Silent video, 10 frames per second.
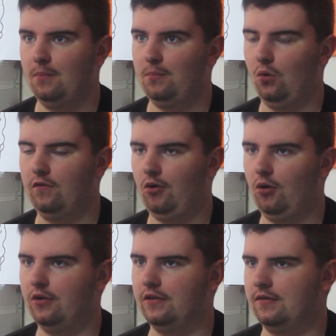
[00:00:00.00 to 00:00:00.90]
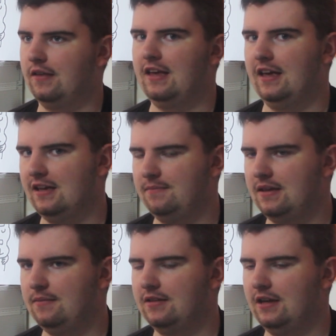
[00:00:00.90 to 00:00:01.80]
both on the
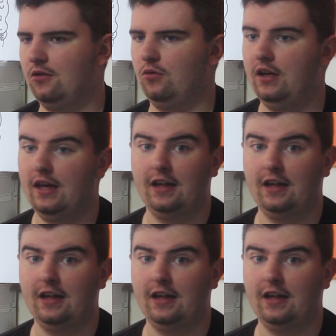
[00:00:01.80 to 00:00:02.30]
KKB material